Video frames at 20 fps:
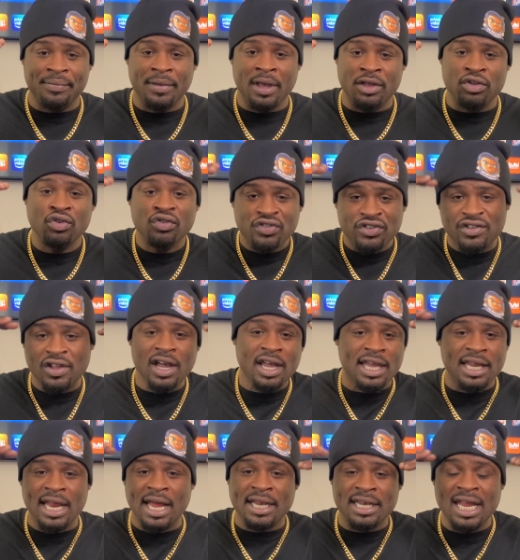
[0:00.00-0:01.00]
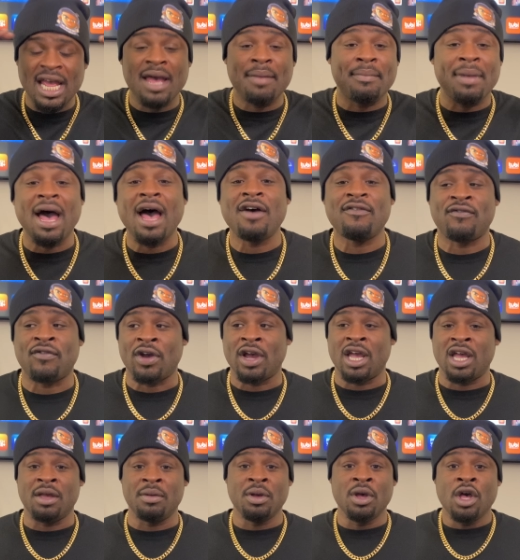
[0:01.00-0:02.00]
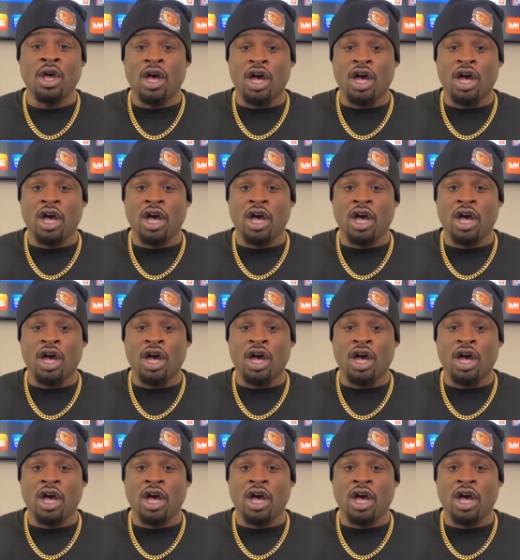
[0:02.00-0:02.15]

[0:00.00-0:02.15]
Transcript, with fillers: And you stuck in that damn mind frame